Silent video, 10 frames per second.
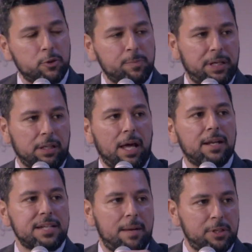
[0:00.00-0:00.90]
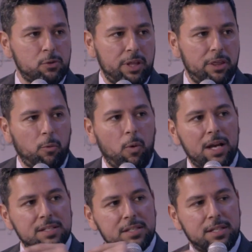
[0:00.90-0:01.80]
who spend a lot of time between the
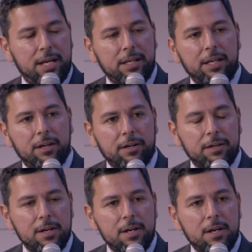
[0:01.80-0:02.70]
West and here